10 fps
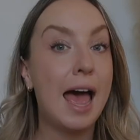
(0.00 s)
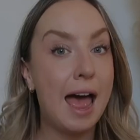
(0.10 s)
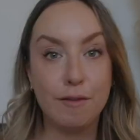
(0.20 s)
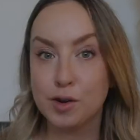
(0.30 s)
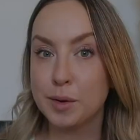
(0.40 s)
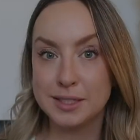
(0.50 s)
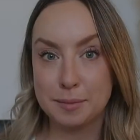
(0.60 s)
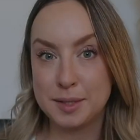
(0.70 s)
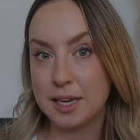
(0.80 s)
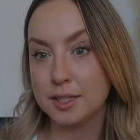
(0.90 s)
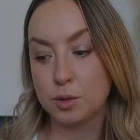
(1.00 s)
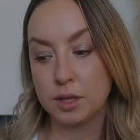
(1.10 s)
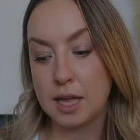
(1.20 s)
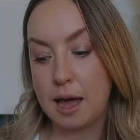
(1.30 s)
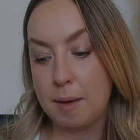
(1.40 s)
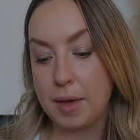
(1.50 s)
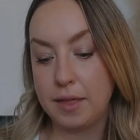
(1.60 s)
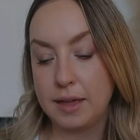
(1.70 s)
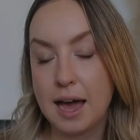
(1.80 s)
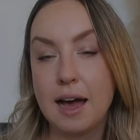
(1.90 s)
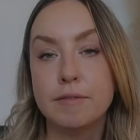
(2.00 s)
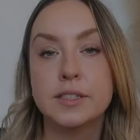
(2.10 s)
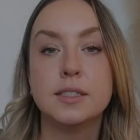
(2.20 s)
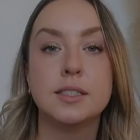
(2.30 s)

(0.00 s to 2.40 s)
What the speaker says: Everyone's obsessed with them and they have